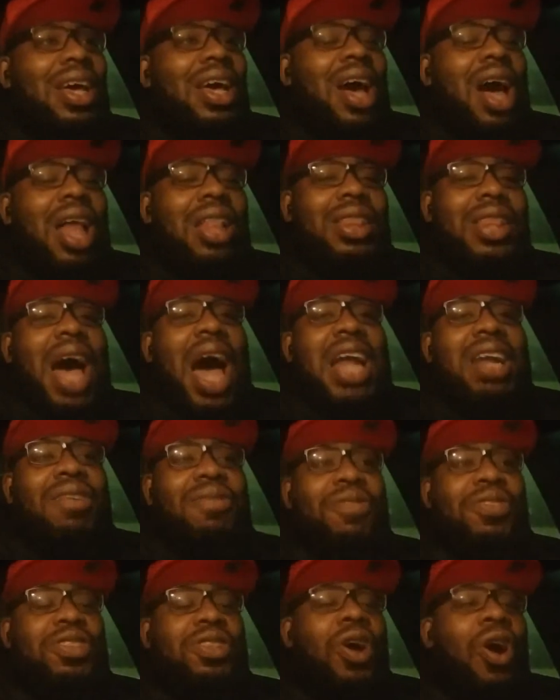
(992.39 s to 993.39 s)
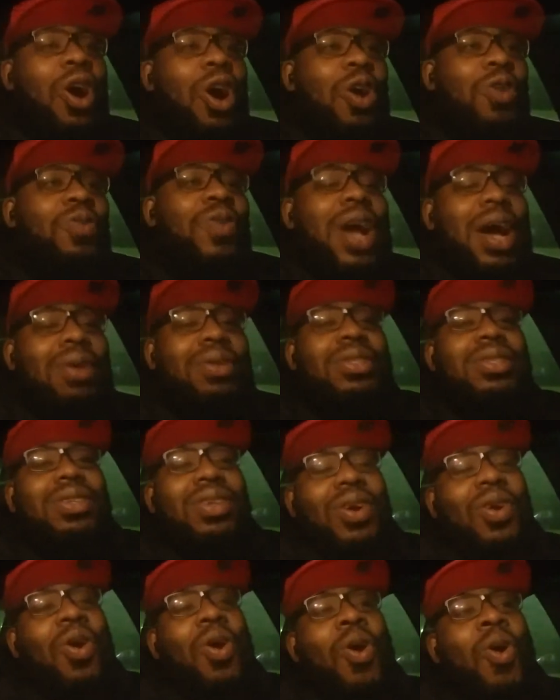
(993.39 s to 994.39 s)
a lot of long routes.
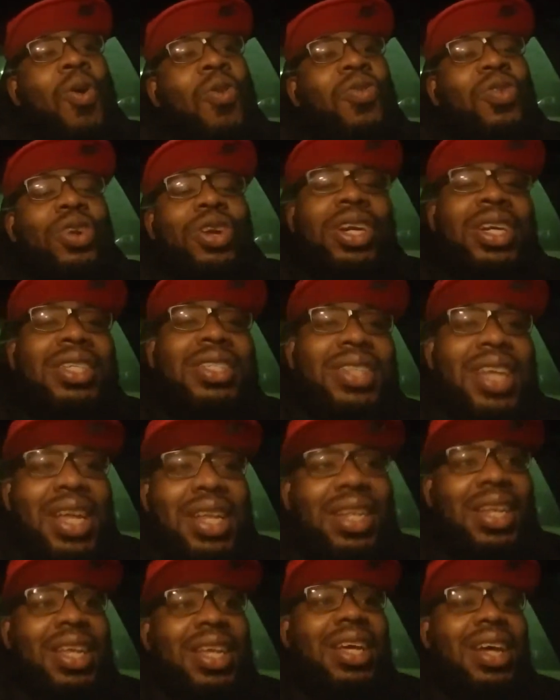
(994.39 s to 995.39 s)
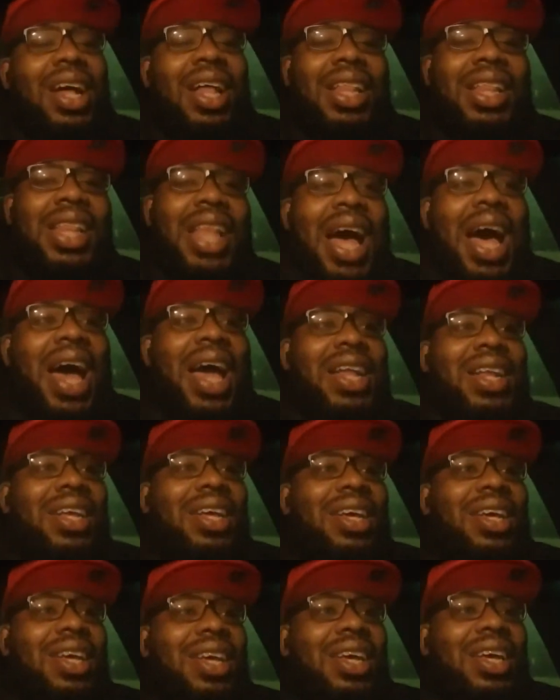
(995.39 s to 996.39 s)
You're overextending a lot
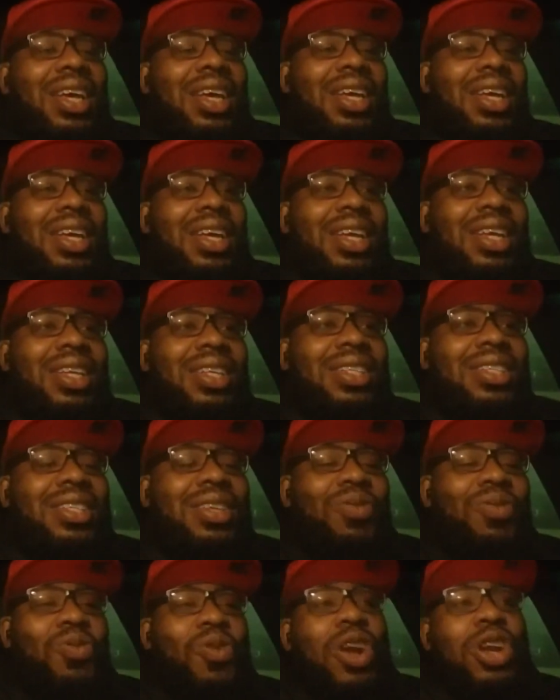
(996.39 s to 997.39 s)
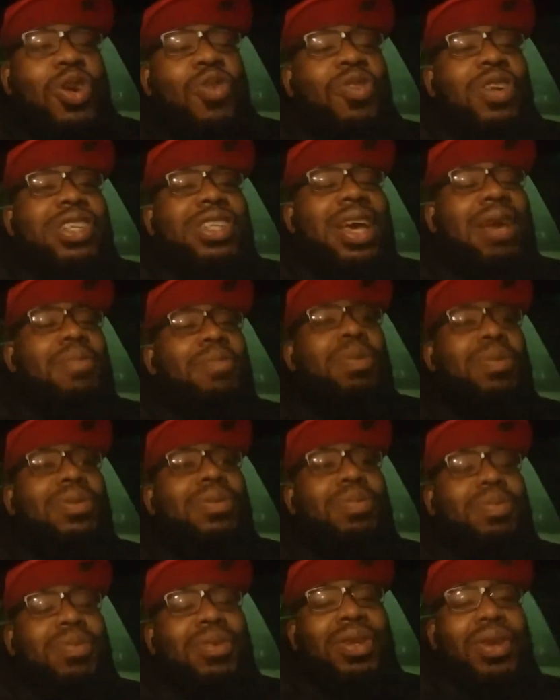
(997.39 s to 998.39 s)
to run over 10,
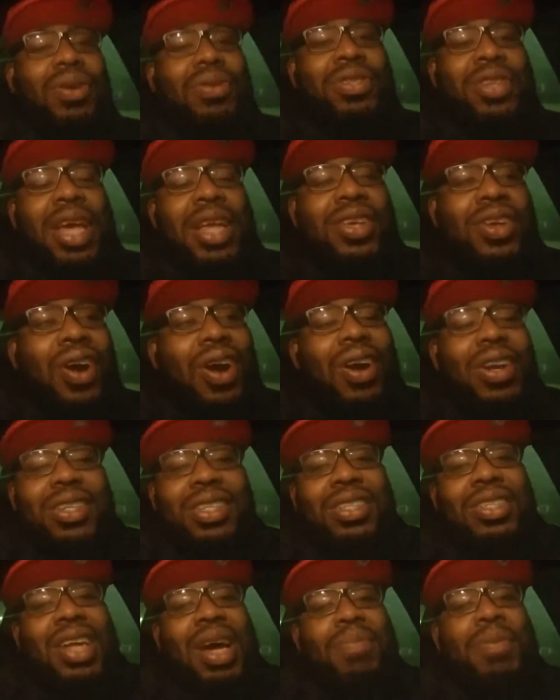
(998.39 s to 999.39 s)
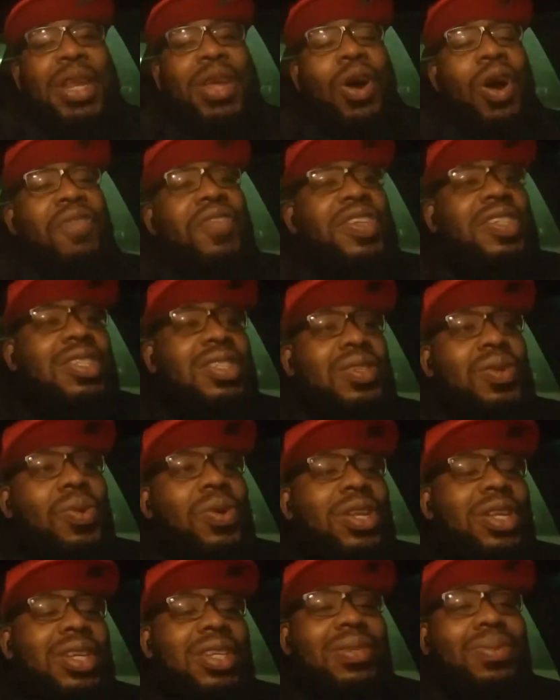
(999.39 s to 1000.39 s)
you know, 10 yards. There's not many offenses
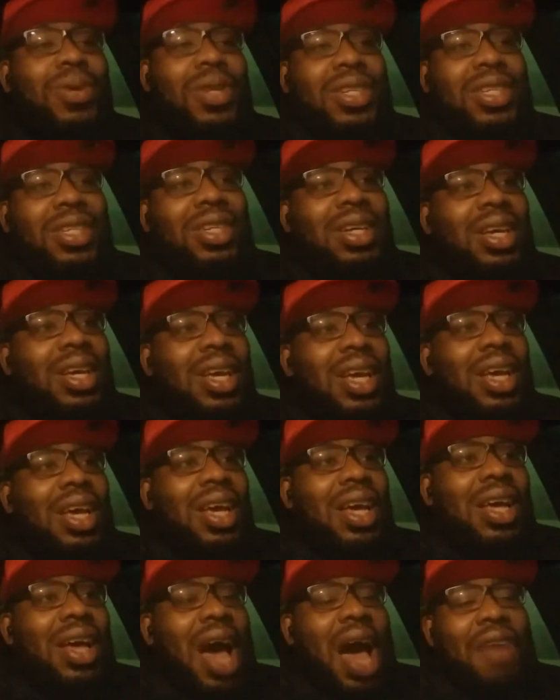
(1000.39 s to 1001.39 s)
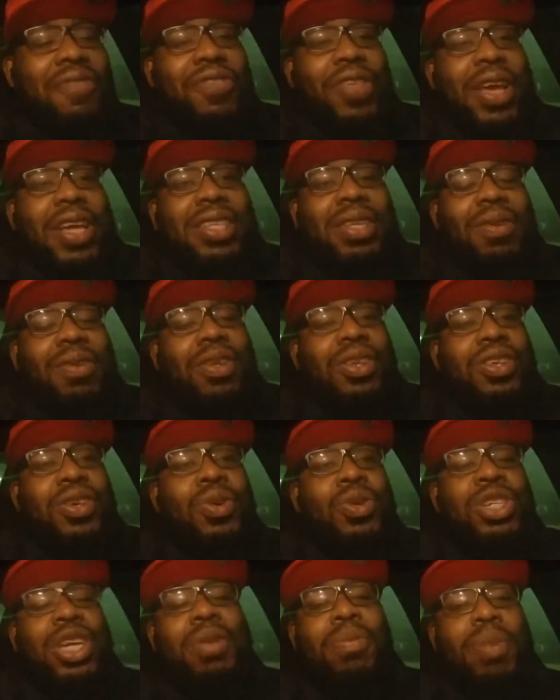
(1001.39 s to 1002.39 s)
doing this, which I feel like is a
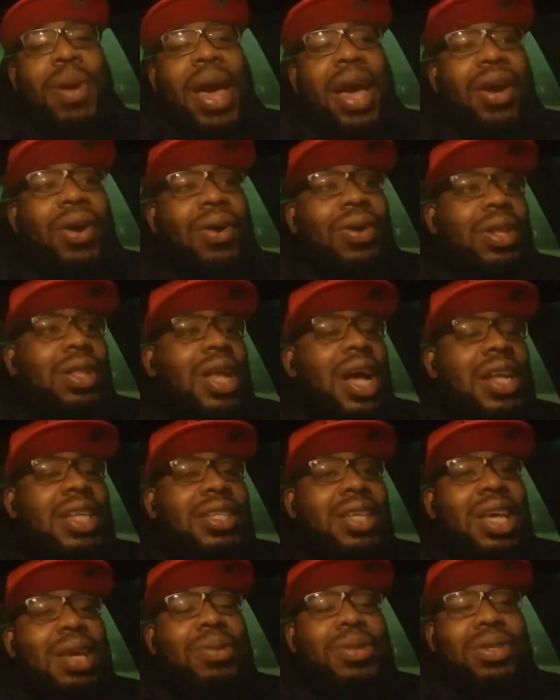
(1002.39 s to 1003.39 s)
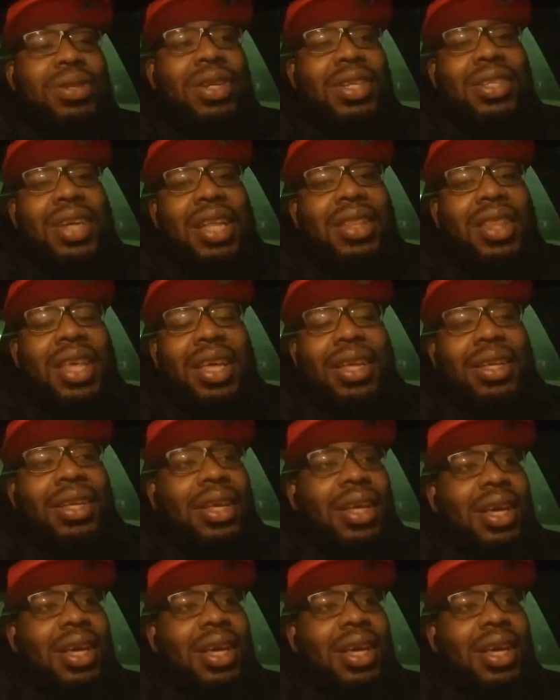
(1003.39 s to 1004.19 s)
huge impact on a lot of these hamstrings. I think